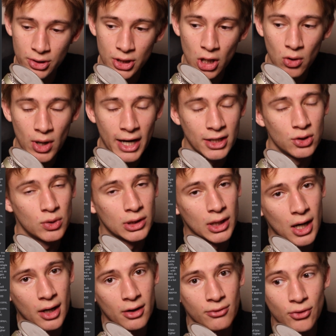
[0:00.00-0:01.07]
You know, I do a
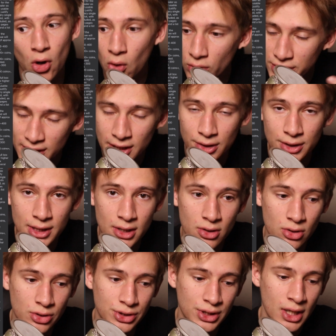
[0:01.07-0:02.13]
lot of wholesale
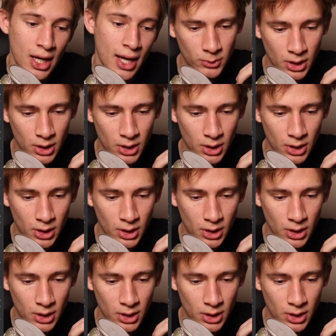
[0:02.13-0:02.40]
deals.